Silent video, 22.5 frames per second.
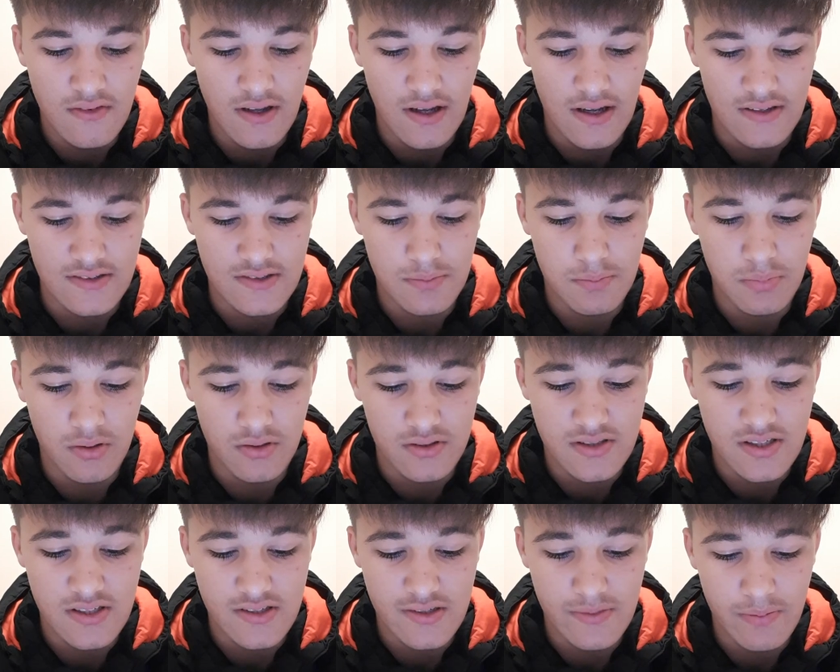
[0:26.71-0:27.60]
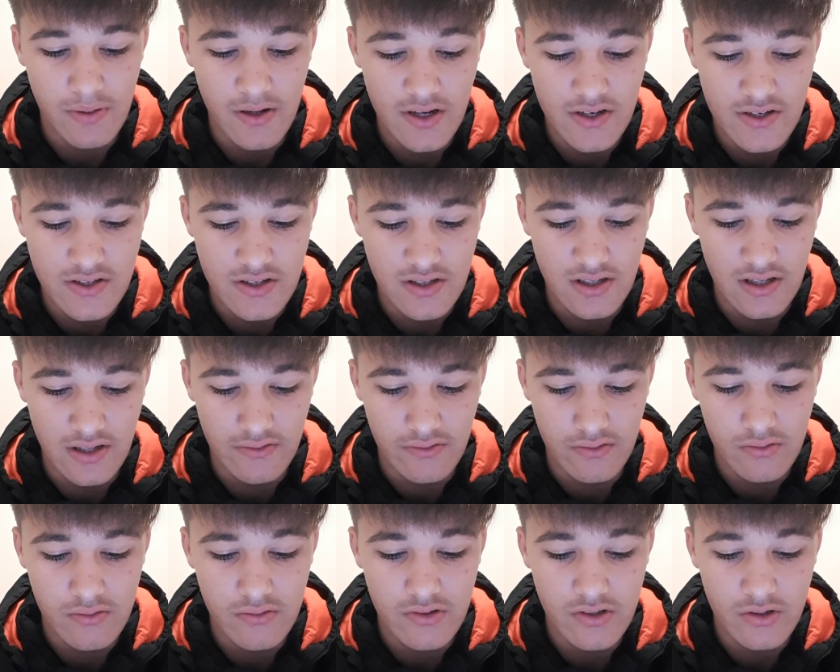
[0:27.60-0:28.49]
At a participation
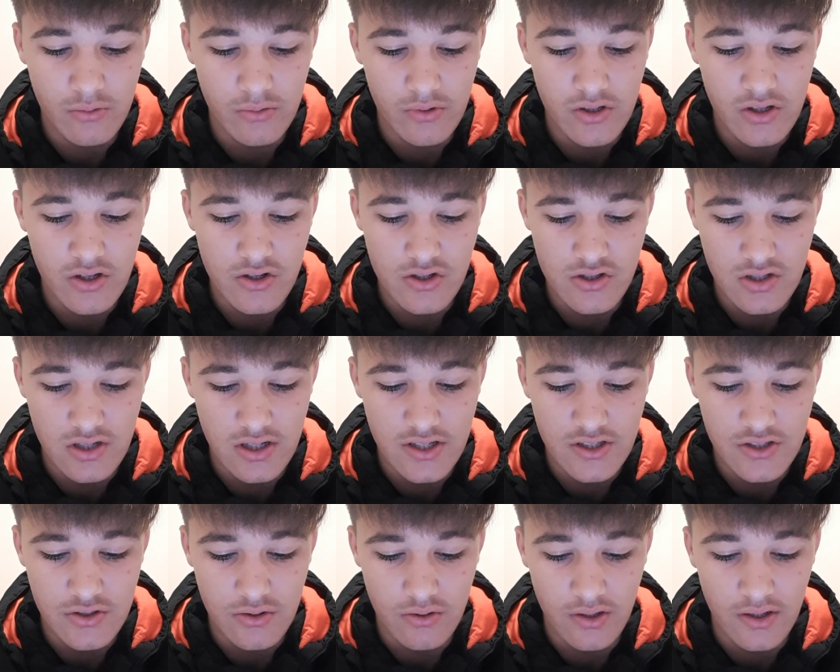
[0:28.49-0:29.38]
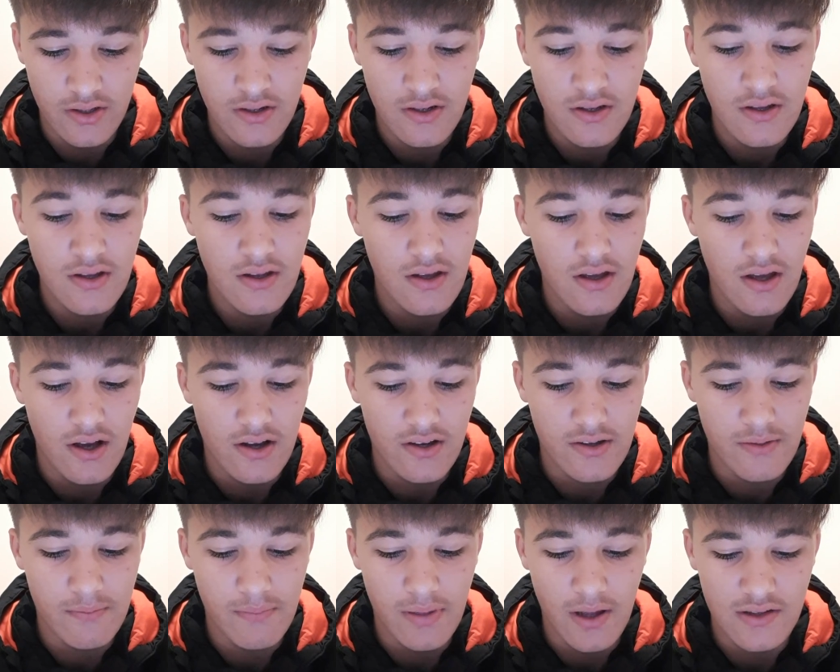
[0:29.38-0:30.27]
level, you will usually join a
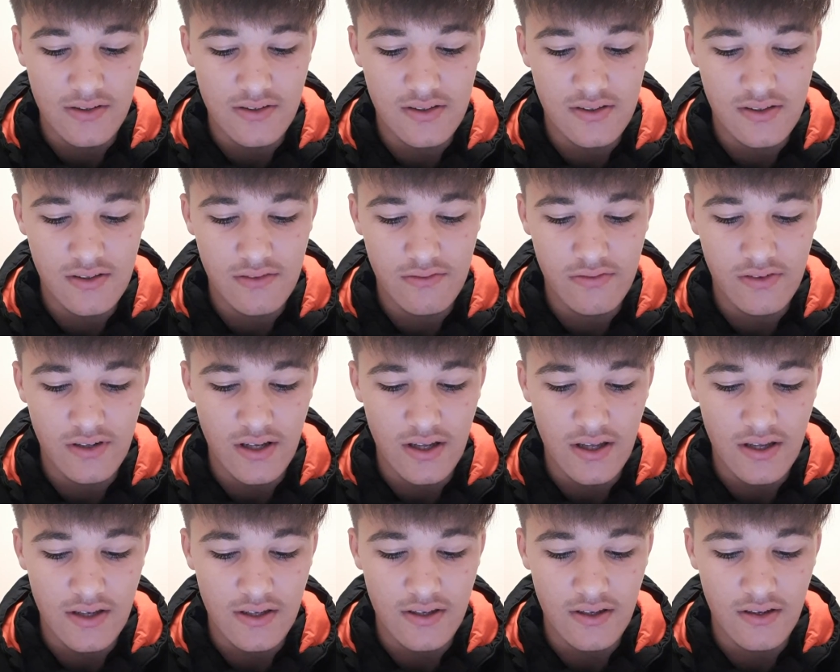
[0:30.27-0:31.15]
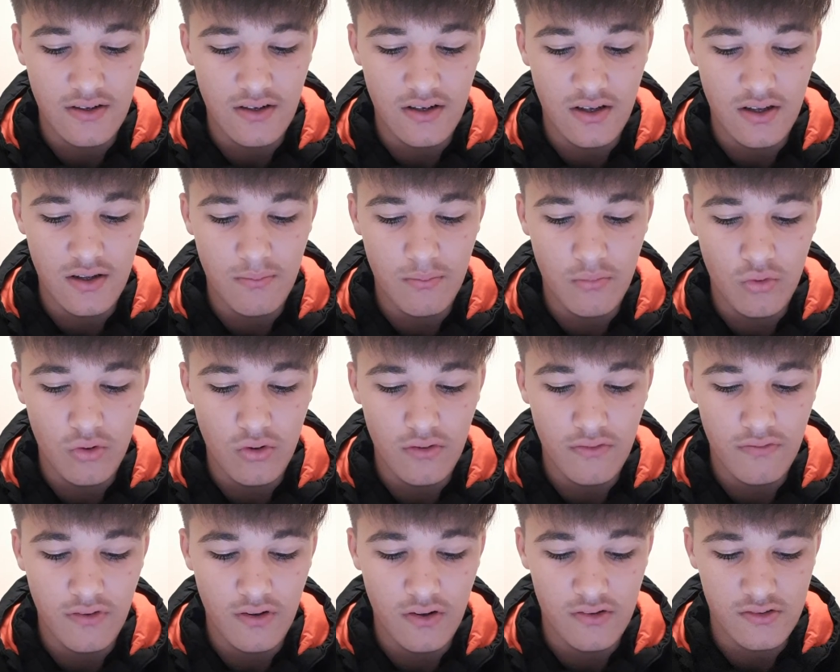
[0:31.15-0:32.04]
competitive league and learn more
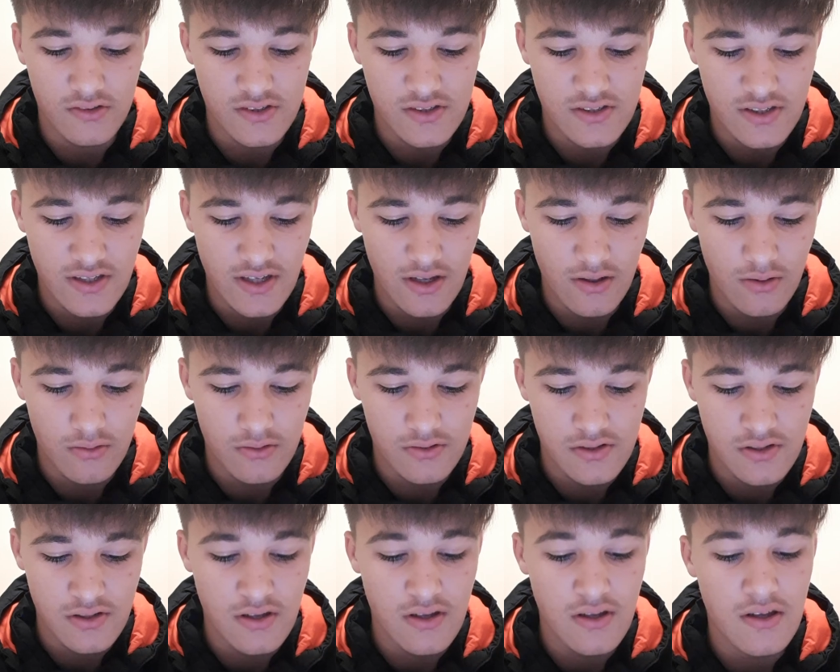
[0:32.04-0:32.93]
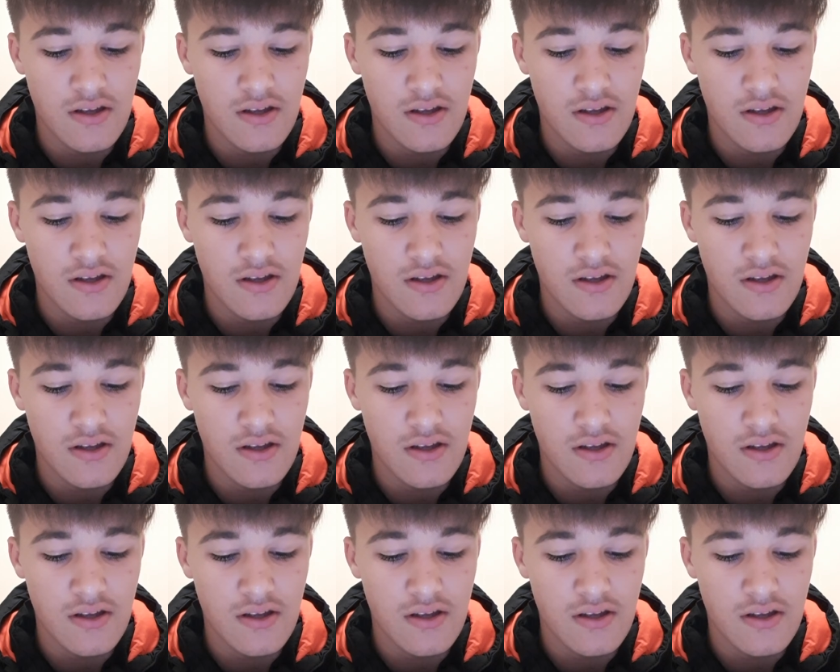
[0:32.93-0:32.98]
advanced skills